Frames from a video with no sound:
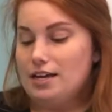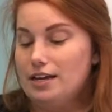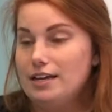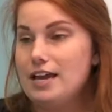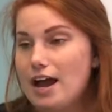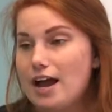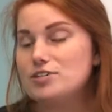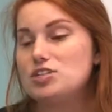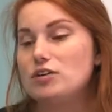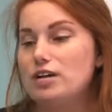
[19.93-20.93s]
Yeah,
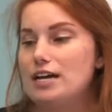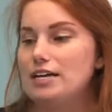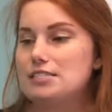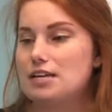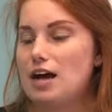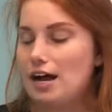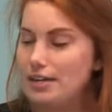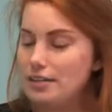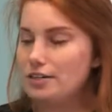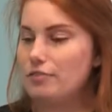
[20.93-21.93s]
so it's
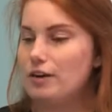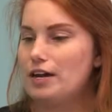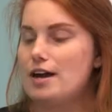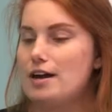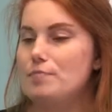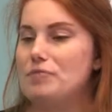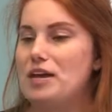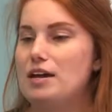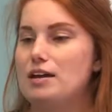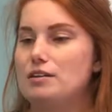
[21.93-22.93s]
kind
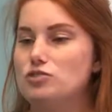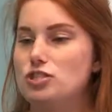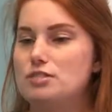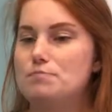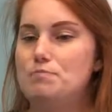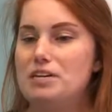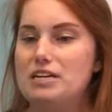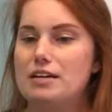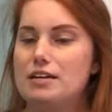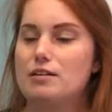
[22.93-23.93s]
of just
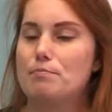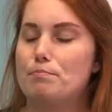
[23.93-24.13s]
being